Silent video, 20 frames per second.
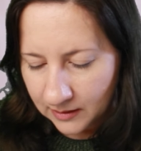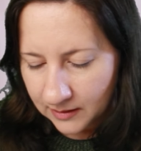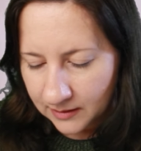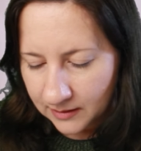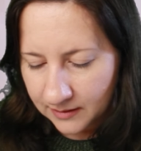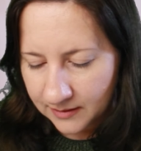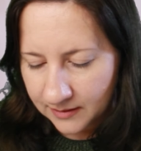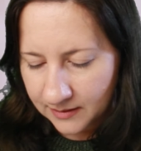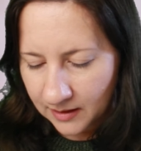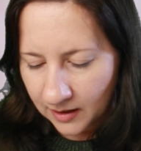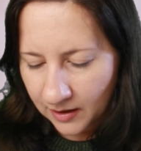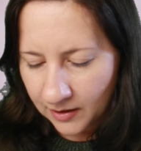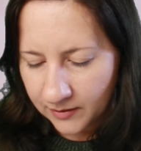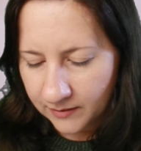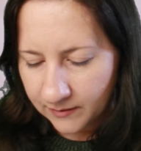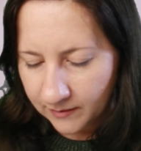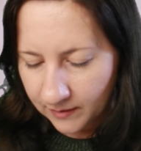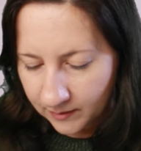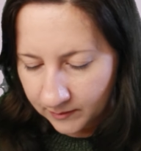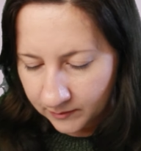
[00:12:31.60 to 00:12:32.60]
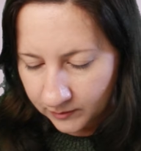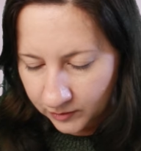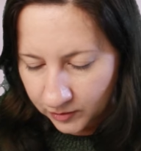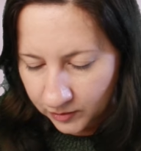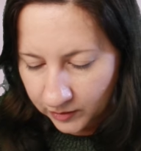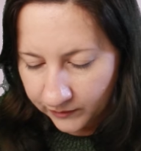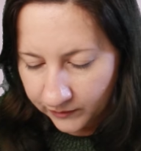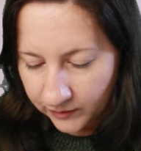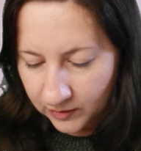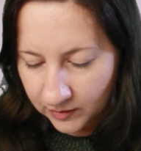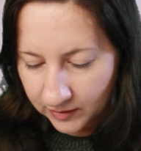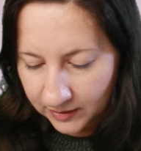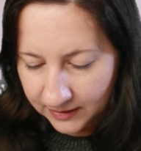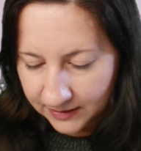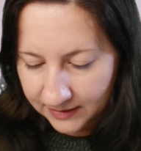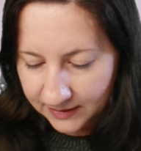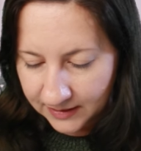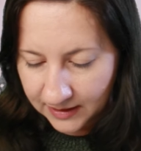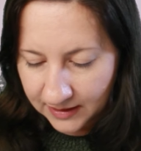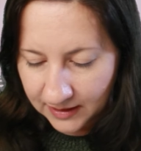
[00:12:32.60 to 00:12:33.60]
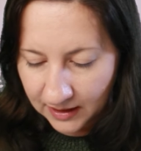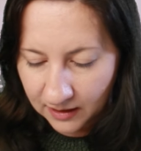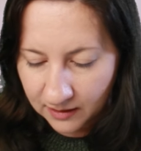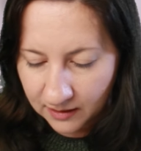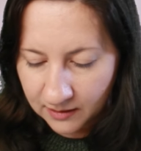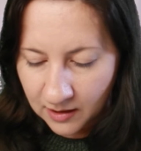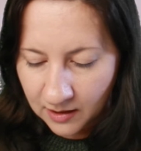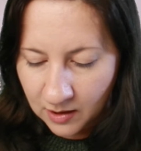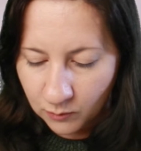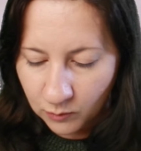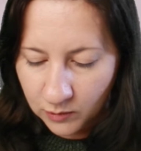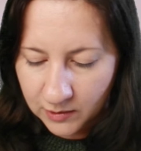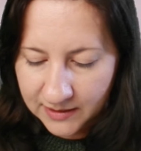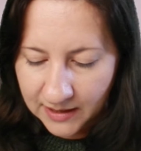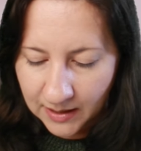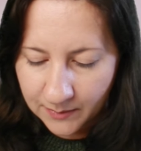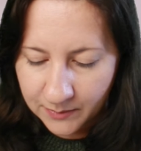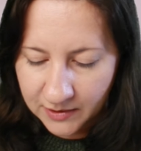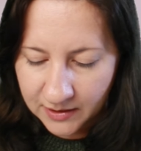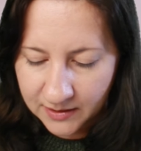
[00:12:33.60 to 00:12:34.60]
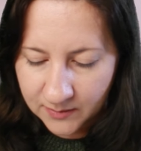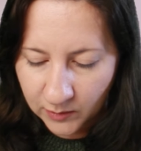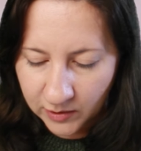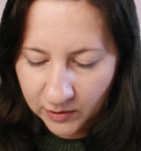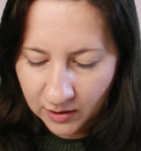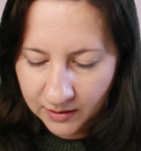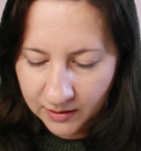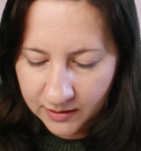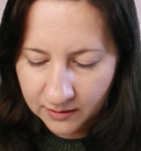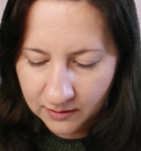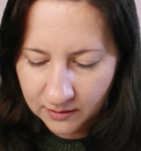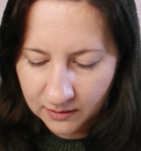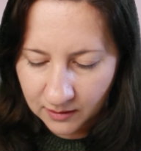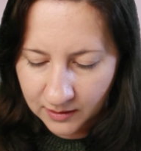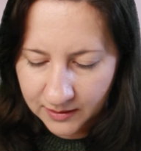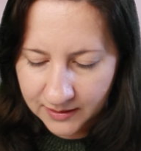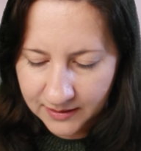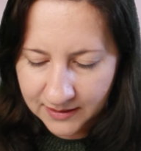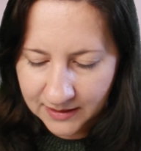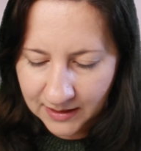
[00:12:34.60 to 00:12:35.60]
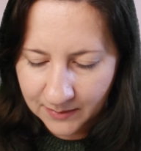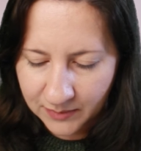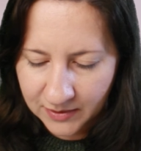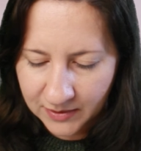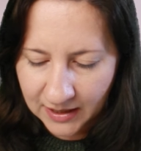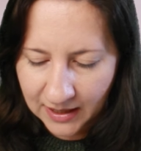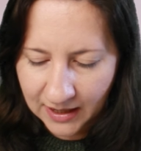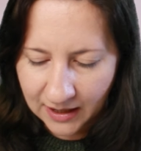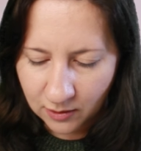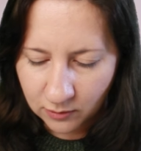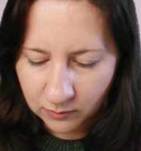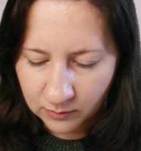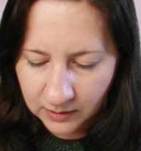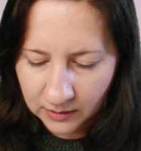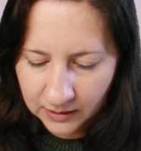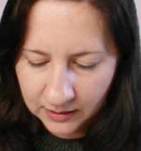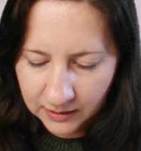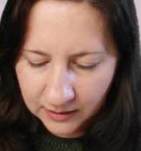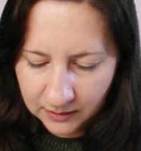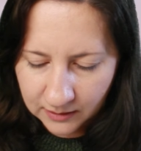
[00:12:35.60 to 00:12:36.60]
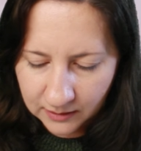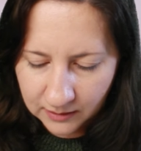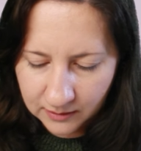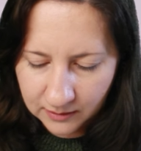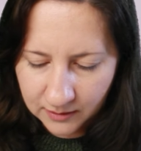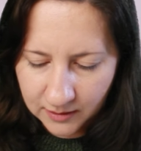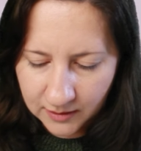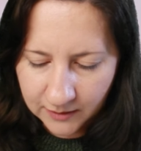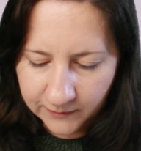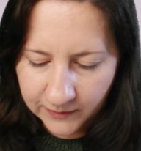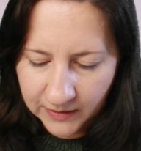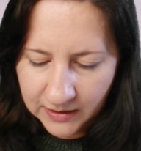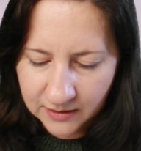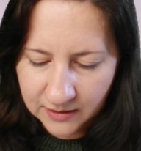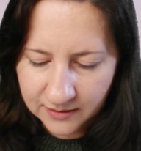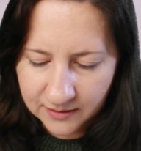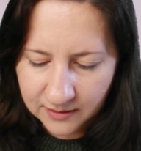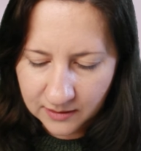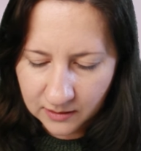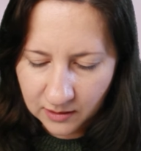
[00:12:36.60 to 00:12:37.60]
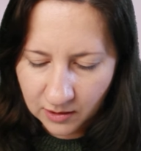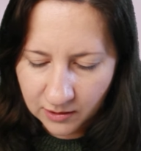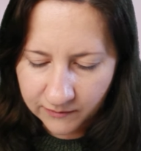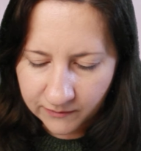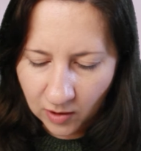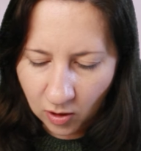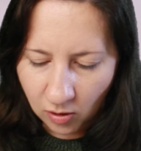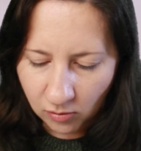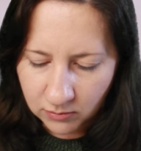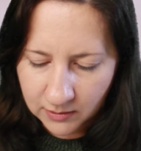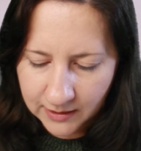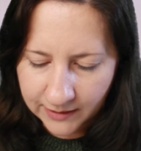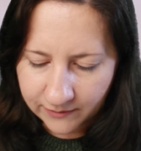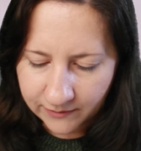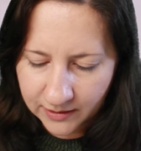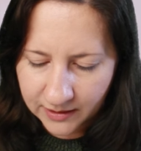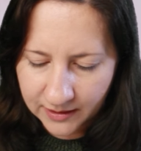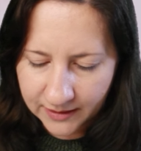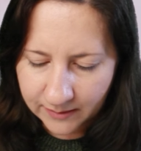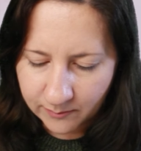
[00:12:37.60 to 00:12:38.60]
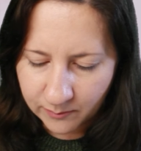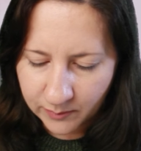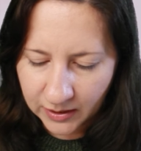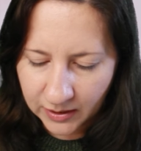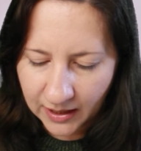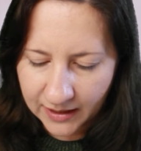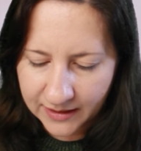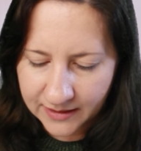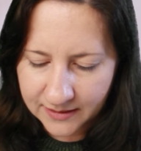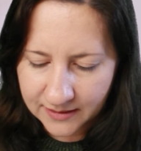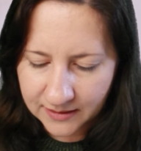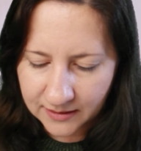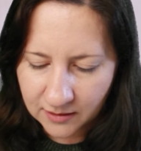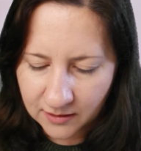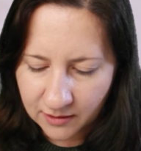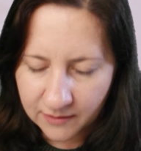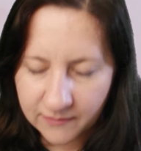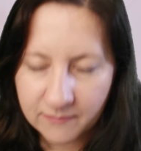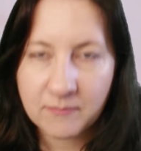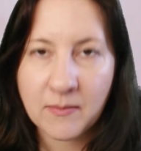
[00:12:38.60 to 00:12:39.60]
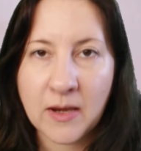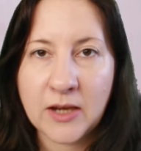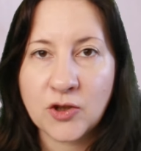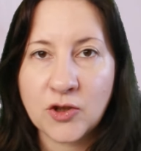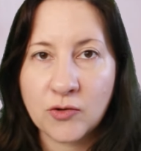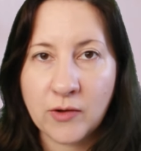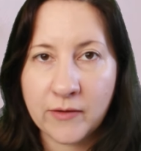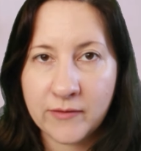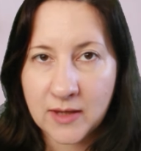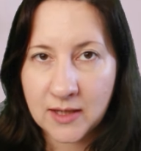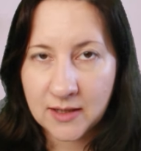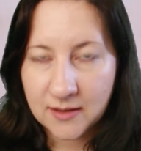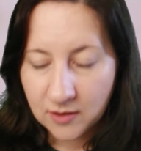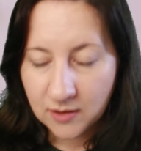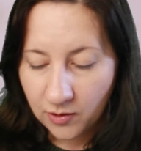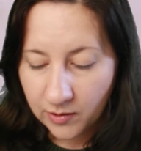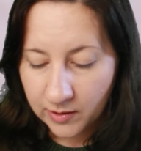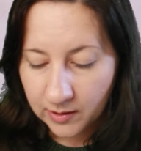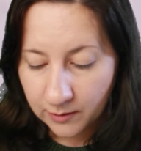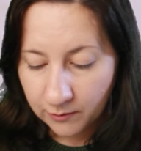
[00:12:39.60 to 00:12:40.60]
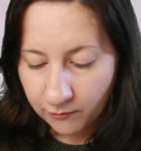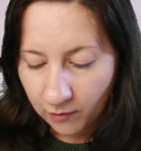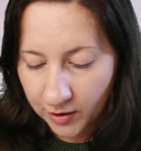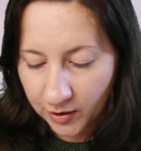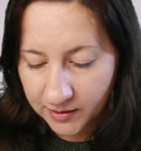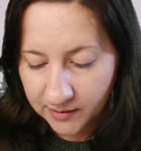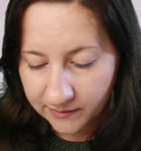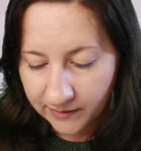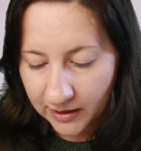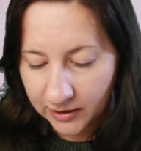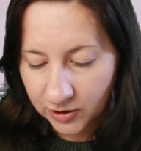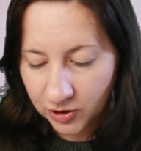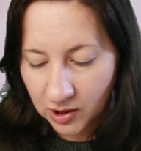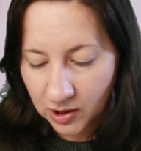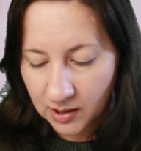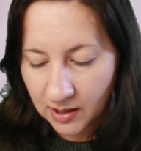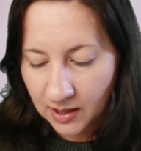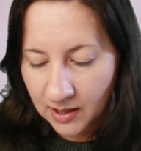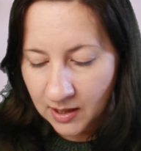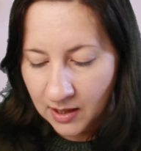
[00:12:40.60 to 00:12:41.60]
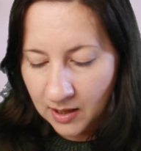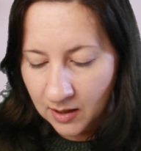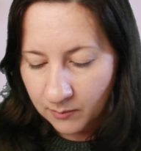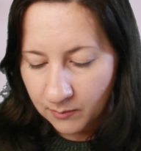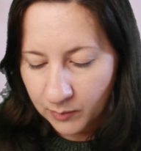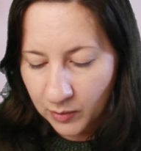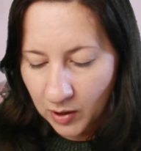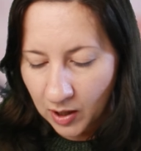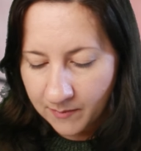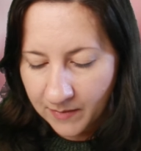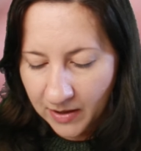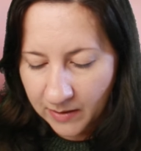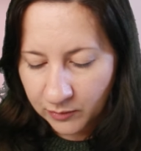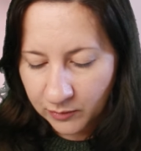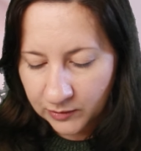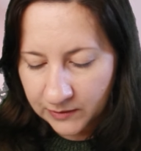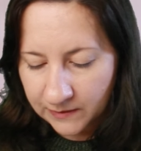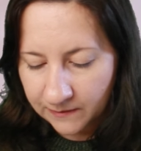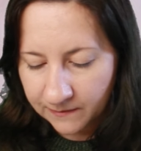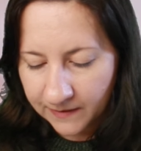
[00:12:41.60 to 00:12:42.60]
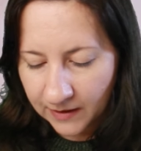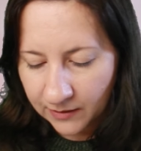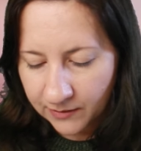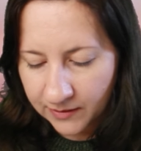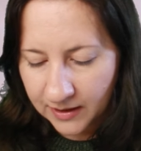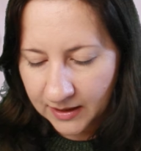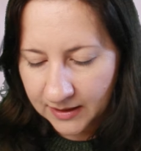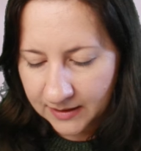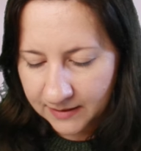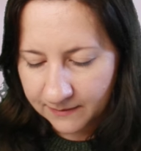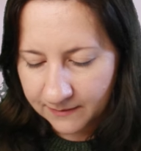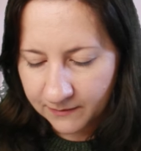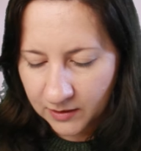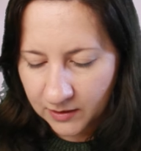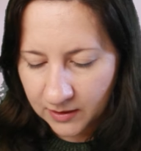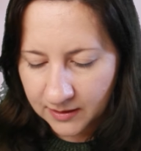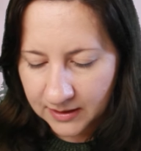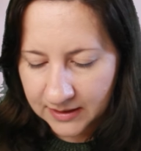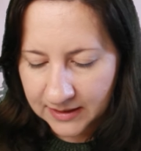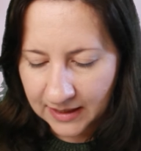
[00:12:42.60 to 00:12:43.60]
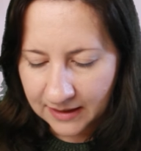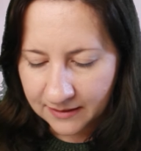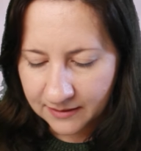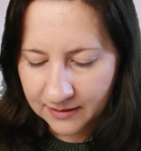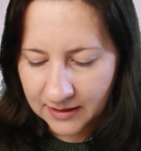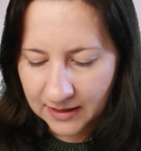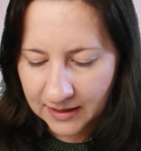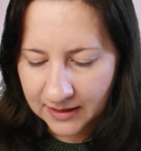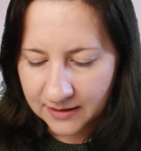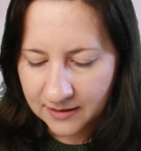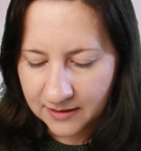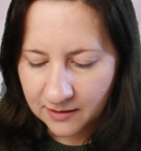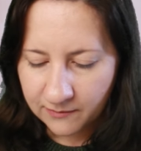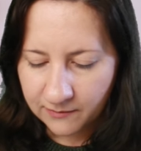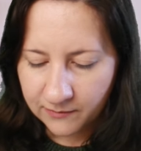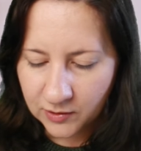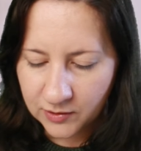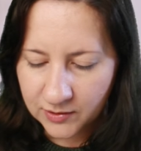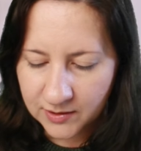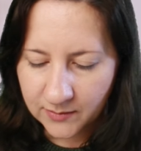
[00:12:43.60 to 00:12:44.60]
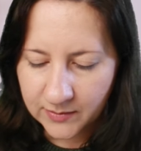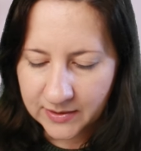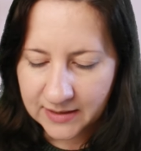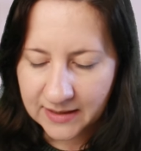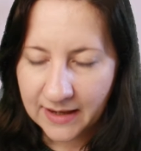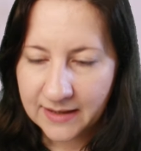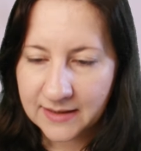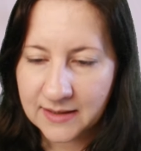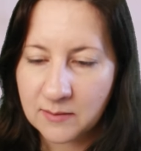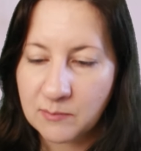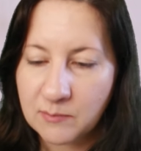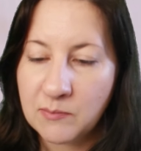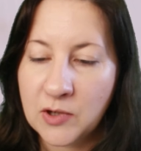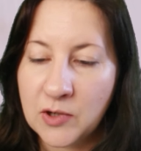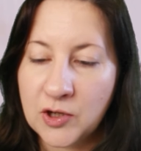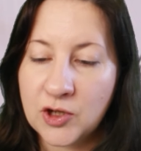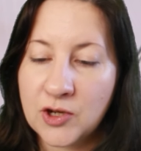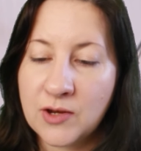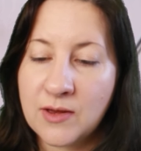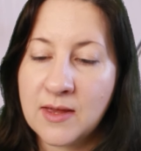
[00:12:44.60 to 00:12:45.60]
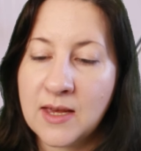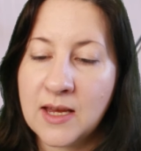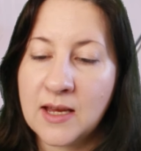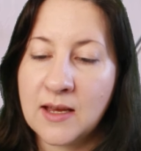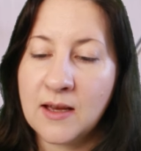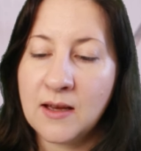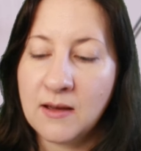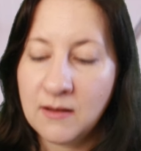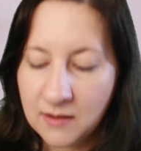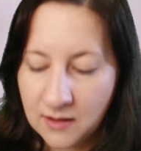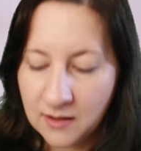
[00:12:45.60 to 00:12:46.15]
So I'm not sure if you can see that. What's happening is when I stab now, the fingers kind of hold everything in place and kind of make sure everything's going in the right direction, but I'm able to felt things further down and into the foot, so it's getting much thicker,